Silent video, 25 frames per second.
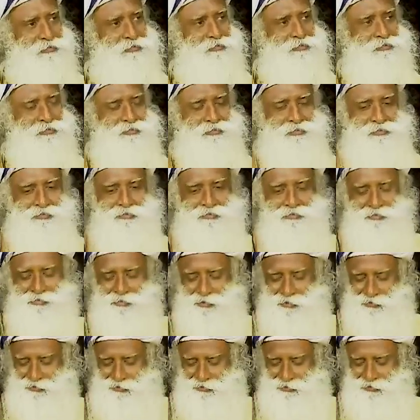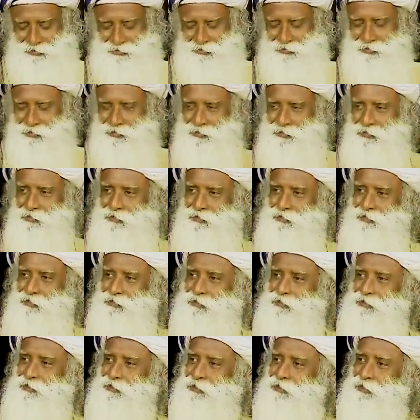
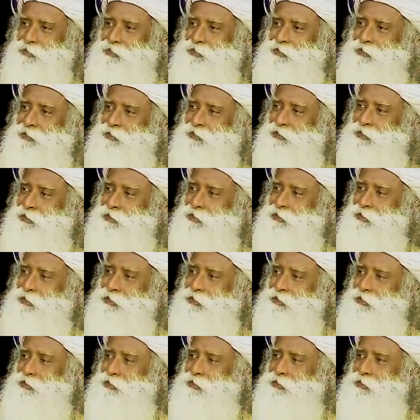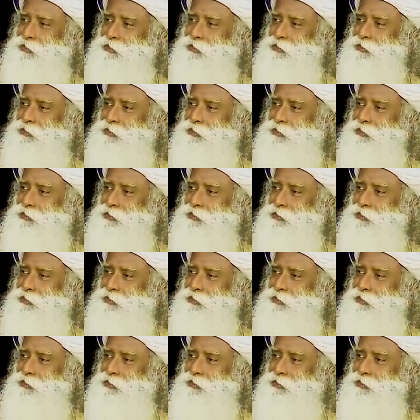Nobody speaks.